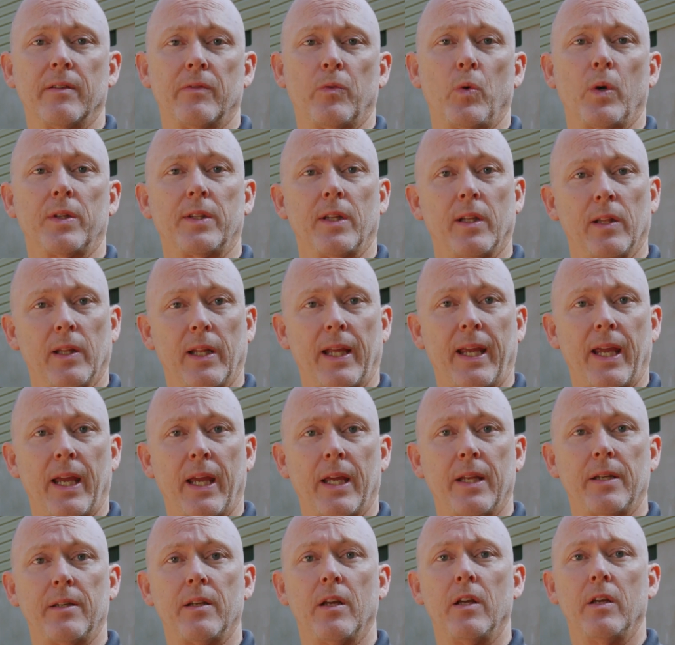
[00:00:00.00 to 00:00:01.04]
of what the
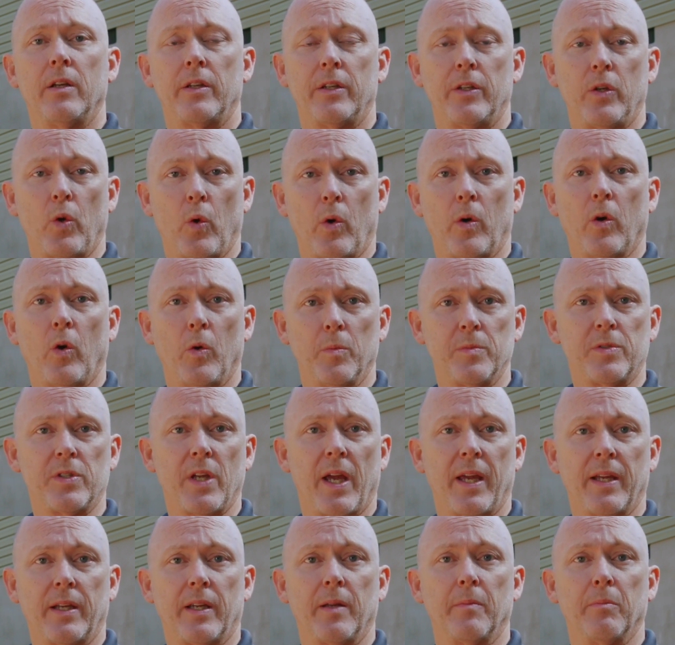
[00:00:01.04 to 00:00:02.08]
land, your home
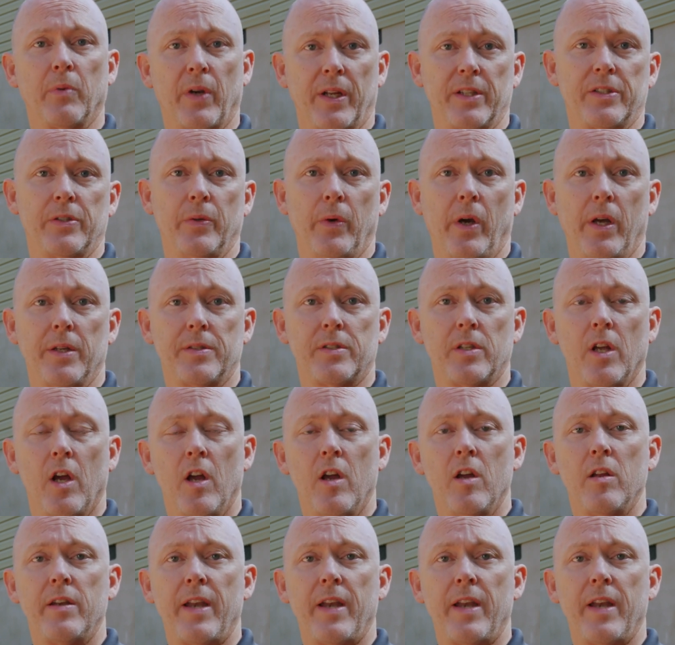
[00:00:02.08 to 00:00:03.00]
site can bring to us.